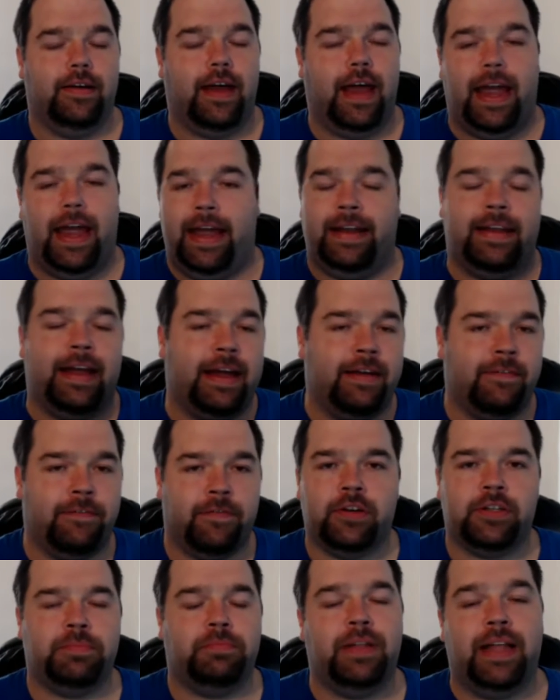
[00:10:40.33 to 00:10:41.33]
a
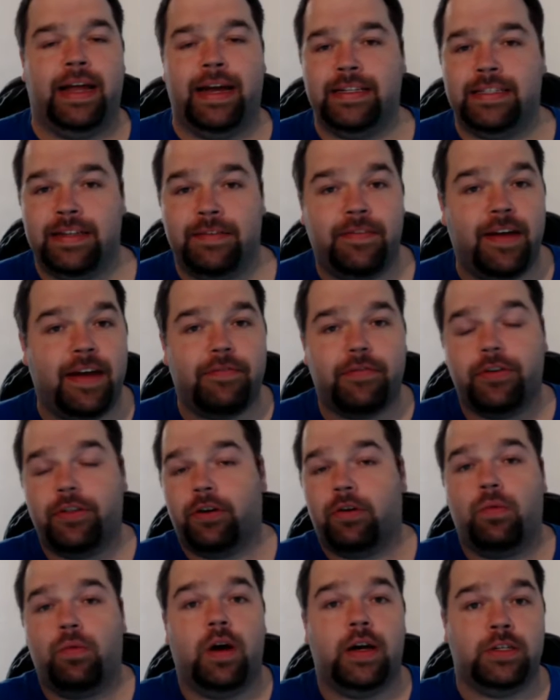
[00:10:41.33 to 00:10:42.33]
diverse place, if ever
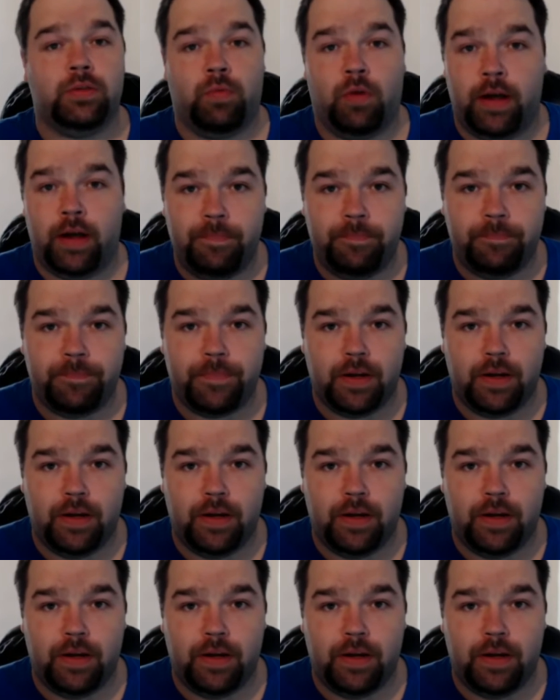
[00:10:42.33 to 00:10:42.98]
there was one.